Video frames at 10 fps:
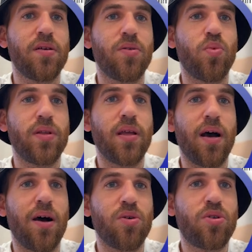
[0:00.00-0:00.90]
with the
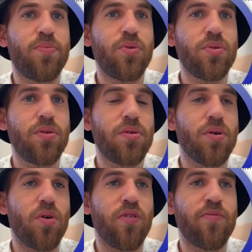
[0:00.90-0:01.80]
output
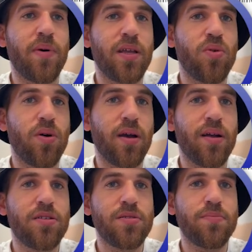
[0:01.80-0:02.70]
of my
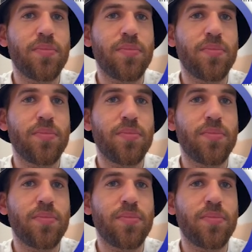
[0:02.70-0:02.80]
URL,